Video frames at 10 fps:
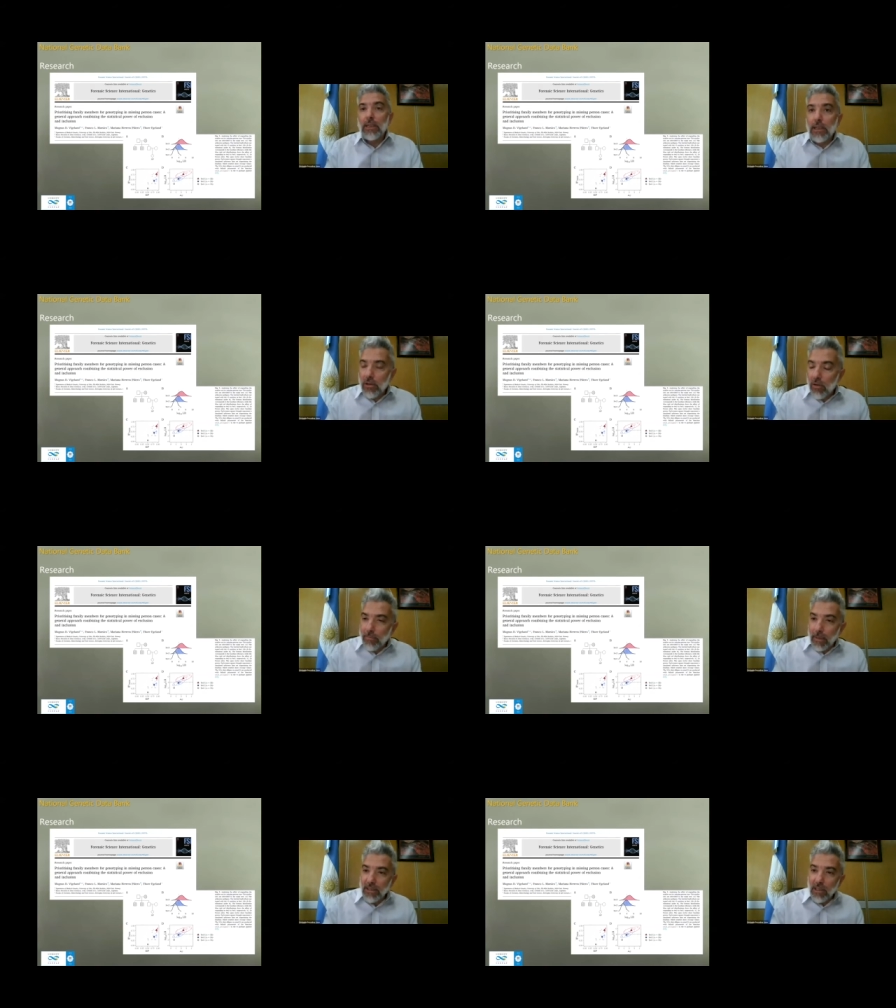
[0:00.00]
This is
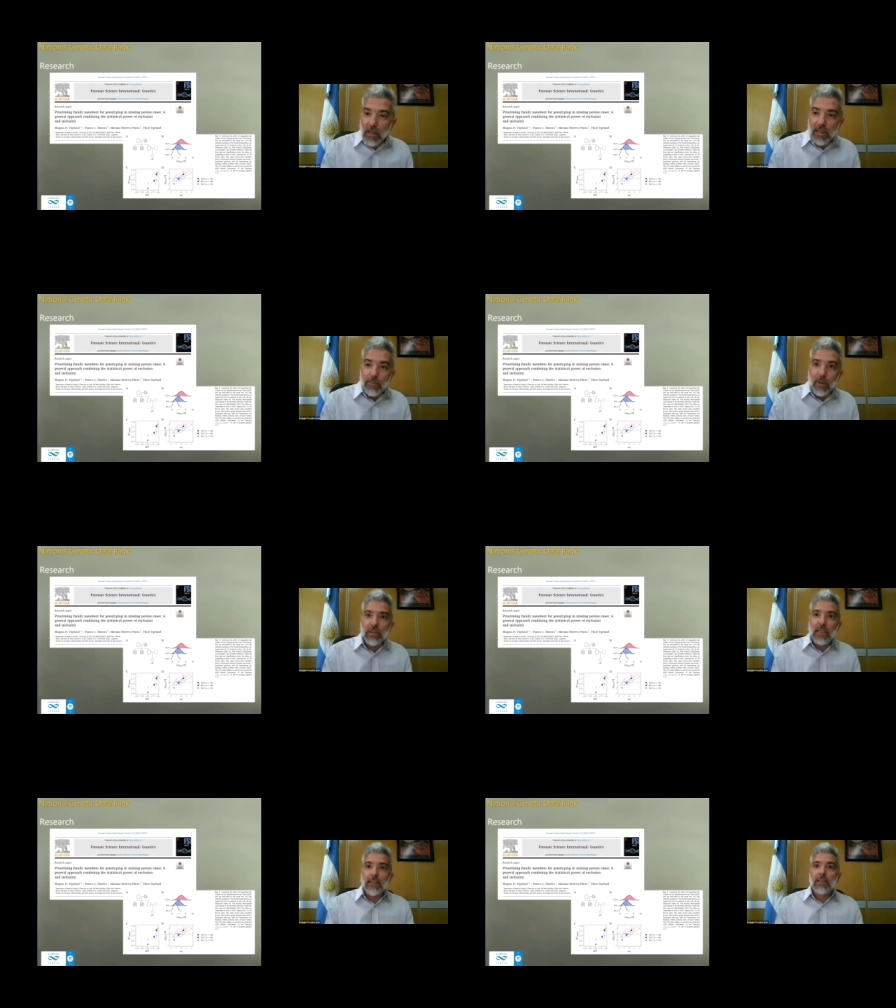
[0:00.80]
of particular
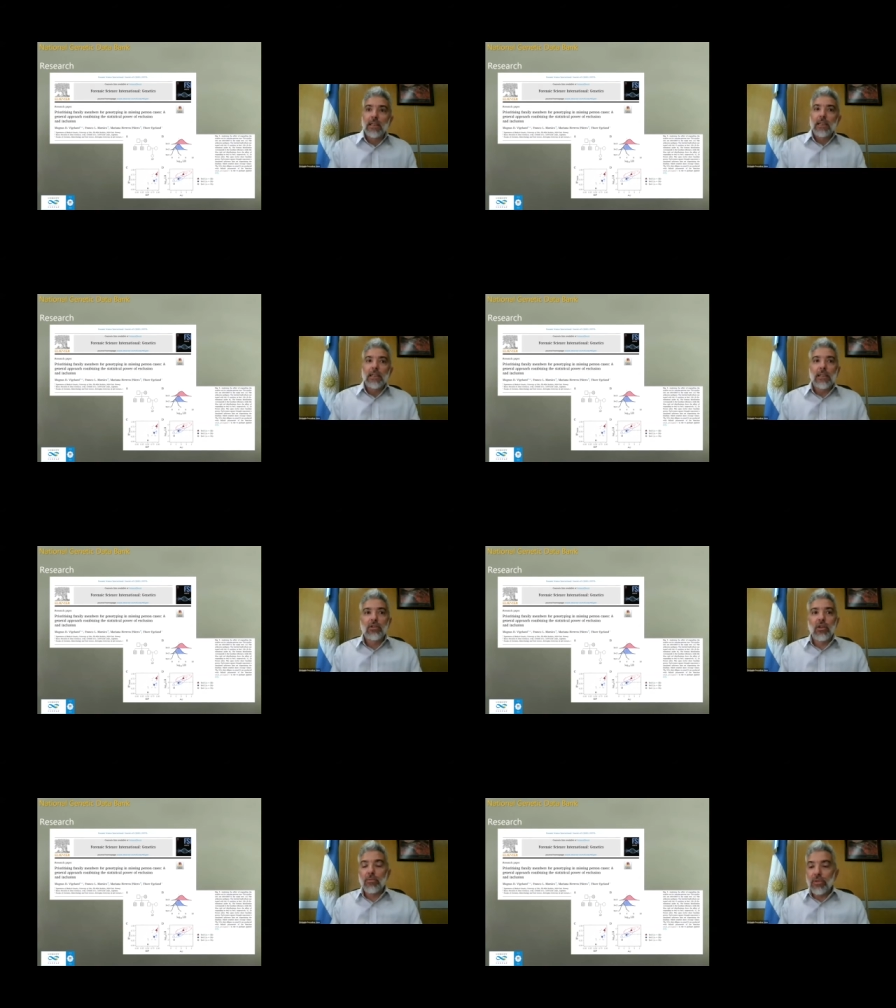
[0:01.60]
importance in
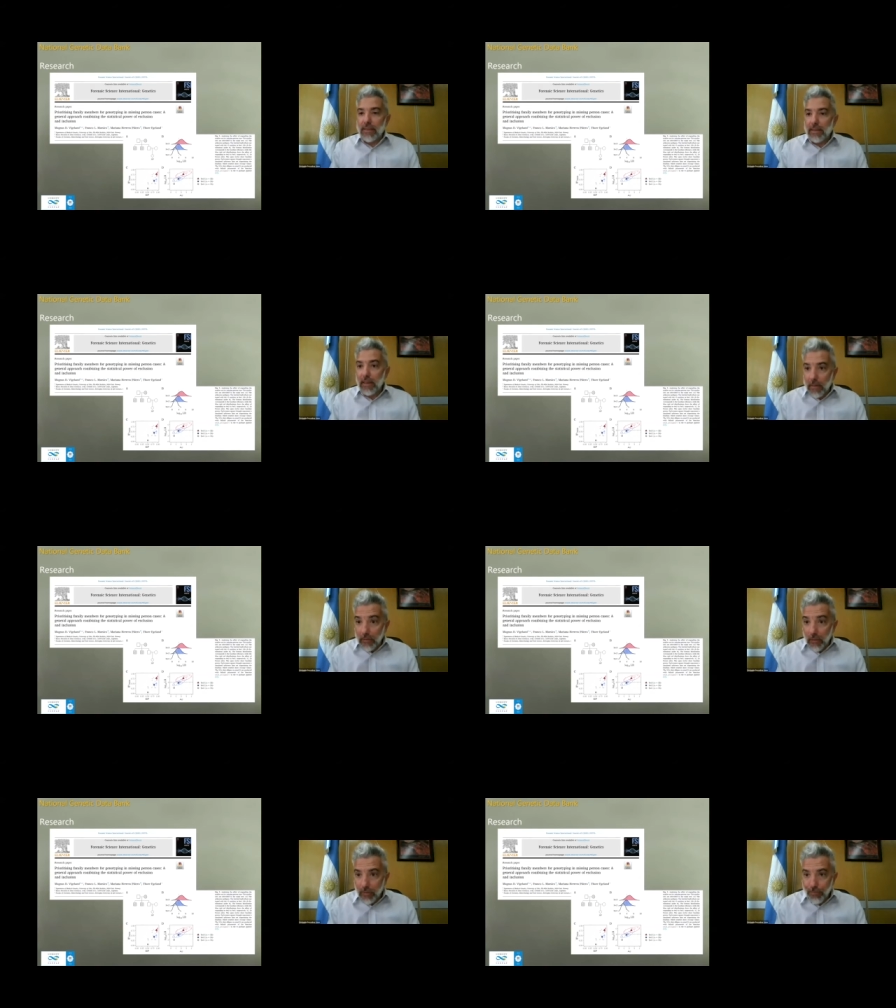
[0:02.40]
some recent
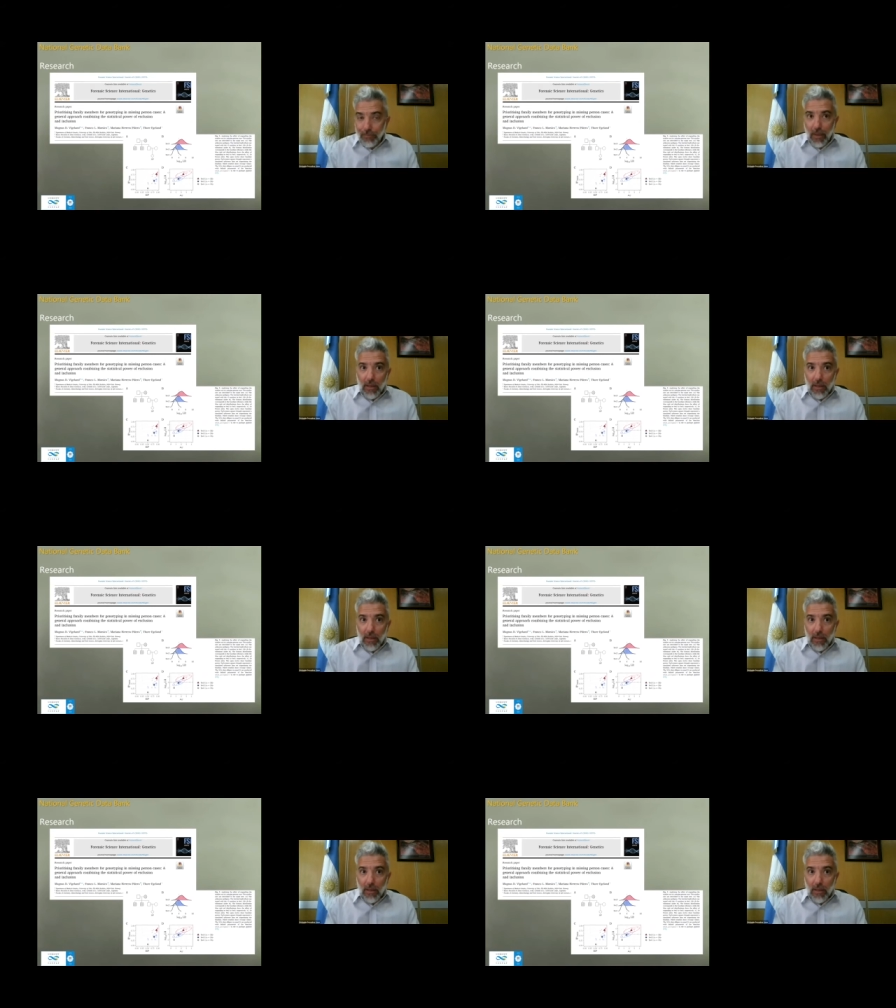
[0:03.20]
cases